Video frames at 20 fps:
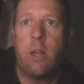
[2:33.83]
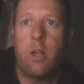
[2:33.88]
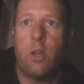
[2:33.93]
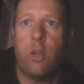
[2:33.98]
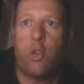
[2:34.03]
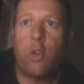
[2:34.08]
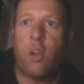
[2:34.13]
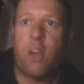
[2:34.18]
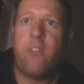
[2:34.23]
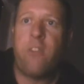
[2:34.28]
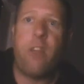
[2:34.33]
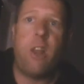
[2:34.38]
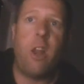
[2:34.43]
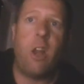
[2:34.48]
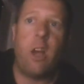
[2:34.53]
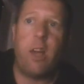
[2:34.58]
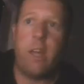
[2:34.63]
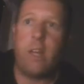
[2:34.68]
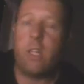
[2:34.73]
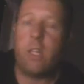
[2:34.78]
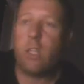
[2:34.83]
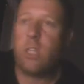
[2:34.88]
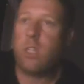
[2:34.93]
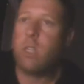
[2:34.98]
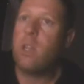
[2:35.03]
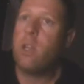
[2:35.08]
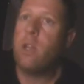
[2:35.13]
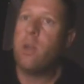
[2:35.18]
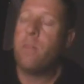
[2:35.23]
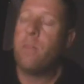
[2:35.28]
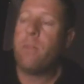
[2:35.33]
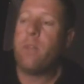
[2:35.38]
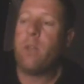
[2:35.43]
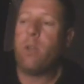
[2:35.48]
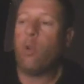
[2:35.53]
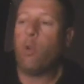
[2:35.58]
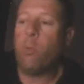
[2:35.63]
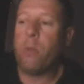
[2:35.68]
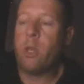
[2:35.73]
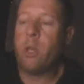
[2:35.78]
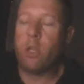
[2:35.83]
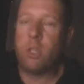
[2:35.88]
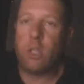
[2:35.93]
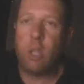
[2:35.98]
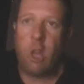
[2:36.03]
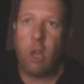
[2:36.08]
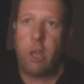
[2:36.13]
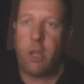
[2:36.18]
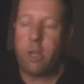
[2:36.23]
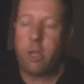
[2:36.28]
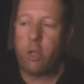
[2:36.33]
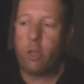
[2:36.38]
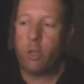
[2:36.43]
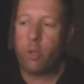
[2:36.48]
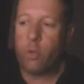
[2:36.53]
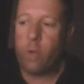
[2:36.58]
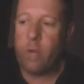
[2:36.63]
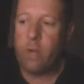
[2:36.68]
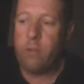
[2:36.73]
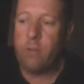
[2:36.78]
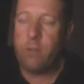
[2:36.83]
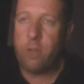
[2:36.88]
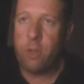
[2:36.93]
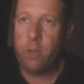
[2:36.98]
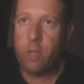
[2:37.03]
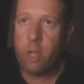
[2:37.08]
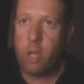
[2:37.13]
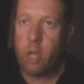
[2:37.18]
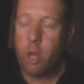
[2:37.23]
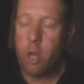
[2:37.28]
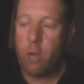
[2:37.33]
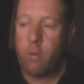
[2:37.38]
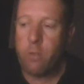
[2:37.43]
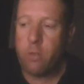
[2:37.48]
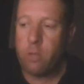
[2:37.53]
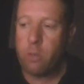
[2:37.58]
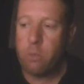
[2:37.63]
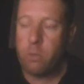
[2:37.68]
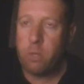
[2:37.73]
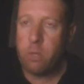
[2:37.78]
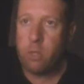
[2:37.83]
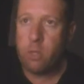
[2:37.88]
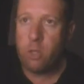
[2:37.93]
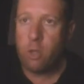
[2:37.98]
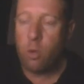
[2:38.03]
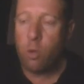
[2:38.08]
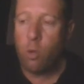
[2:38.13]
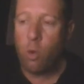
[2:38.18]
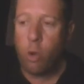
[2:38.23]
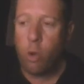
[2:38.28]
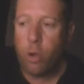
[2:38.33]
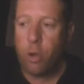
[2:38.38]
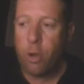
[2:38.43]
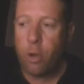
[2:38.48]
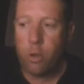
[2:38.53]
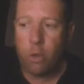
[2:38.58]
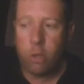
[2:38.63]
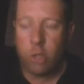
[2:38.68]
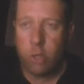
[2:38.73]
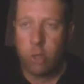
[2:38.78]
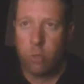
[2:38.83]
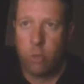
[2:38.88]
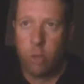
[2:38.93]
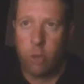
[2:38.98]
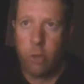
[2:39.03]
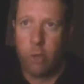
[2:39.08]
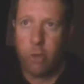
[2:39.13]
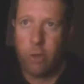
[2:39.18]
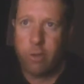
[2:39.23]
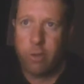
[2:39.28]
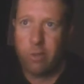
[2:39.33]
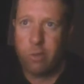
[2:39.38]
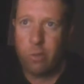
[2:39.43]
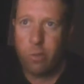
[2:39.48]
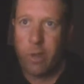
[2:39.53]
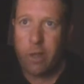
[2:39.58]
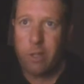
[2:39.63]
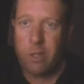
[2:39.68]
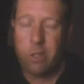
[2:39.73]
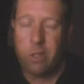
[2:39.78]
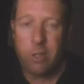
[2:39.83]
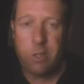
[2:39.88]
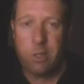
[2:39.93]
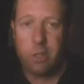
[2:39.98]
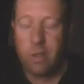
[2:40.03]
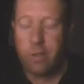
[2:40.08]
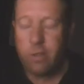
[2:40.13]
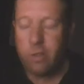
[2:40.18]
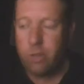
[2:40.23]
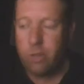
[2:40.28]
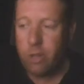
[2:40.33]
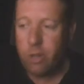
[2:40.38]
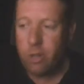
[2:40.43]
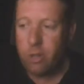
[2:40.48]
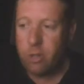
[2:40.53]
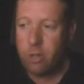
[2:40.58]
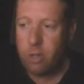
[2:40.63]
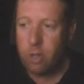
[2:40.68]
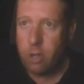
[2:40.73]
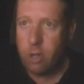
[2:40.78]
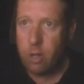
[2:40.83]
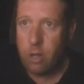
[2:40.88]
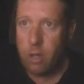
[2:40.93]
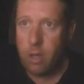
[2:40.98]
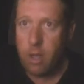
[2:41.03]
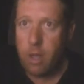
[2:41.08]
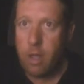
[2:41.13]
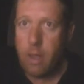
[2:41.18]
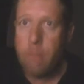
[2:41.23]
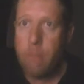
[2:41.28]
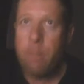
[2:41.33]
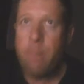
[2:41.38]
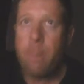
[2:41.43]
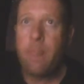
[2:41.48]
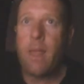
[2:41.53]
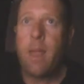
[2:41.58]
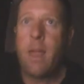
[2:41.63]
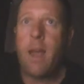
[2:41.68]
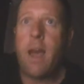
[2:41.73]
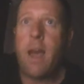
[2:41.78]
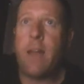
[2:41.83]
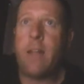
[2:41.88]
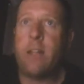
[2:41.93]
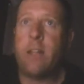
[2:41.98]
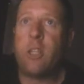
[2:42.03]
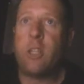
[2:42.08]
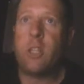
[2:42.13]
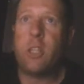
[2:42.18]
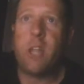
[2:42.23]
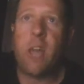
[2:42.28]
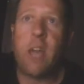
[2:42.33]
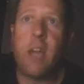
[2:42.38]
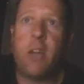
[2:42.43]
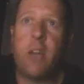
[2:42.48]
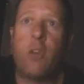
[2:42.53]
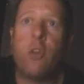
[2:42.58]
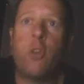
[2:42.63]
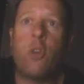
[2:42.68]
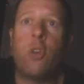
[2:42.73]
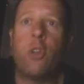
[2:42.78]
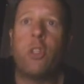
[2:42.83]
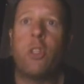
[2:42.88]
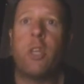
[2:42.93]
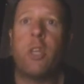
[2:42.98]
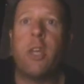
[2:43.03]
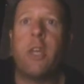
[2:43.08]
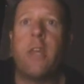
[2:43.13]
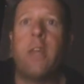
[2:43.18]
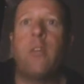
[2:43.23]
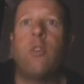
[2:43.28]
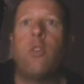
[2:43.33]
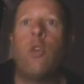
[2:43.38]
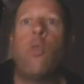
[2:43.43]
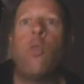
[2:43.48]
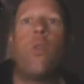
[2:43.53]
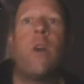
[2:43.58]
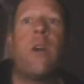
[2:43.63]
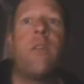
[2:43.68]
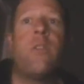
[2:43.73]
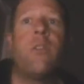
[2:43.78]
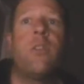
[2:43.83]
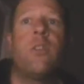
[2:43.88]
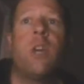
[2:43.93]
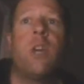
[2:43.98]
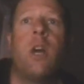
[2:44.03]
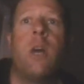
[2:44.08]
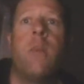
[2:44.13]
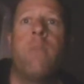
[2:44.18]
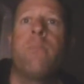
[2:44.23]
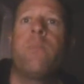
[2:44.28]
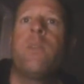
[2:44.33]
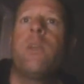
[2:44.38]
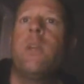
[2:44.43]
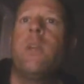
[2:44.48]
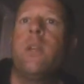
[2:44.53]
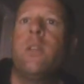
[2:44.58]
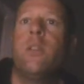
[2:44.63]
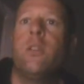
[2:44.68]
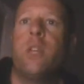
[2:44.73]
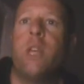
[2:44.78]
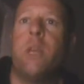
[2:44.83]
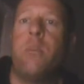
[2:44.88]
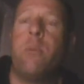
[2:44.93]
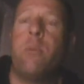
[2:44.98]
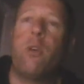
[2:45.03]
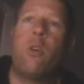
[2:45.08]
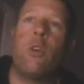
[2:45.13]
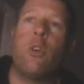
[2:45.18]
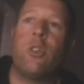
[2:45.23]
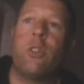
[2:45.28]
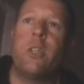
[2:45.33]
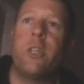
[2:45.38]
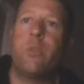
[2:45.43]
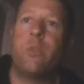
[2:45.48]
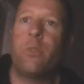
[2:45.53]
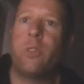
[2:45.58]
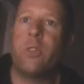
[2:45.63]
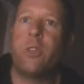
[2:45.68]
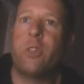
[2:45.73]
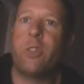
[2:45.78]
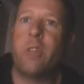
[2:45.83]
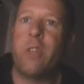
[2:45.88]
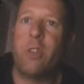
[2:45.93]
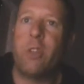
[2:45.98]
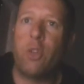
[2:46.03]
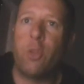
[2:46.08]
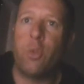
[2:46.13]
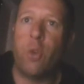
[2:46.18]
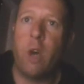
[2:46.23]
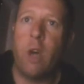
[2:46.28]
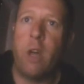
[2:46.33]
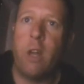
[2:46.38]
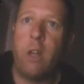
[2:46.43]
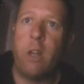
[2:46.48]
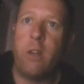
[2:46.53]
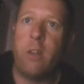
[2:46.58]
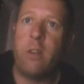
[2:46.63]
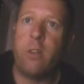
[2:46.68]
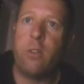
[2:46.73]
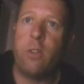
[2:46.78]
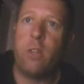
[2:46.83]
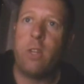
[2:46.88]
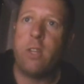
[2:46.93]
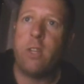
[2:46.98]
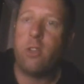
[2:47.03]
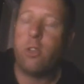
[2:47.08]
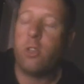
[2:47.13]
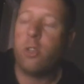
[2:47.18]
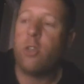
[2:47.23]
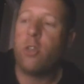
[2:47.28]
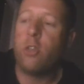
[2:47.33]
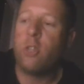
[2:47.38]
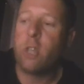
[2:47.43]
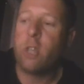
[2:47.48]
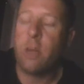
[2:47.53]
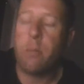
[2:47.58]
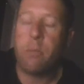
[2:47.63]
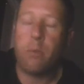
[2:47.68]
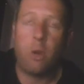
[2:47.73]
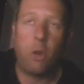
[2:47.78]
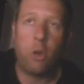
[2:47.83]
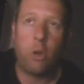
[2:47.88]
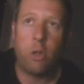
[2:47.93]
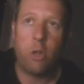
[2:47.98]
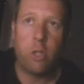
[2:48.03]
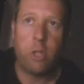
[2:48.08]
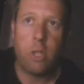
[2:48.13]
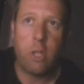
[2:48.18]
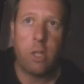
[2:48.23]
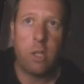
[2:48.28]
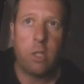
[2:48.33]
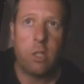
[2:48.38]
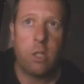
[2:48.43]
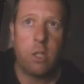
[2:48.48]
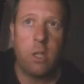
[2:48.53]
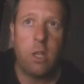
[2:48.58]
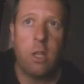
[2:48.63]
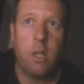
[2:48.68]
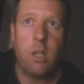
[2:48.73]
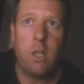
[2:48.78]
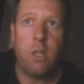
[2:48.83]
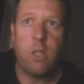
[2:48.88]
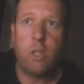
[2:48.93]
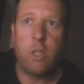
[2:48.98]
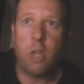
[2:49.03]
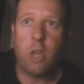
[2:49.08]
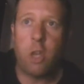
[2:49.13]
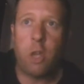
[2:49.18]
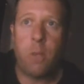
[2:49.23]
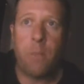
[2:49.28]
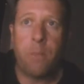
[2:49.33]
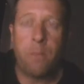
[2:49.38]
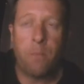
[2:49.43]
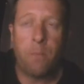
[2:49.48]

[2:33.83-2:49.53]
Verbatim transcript: traffic lights. All because the light goes green for you to go. If somebody's still walking across the road, you have to wait till they're safe to the other side, okay? And then staggered crossings, or rather um, zebra crossings with a central island. These are two separate crossings. So,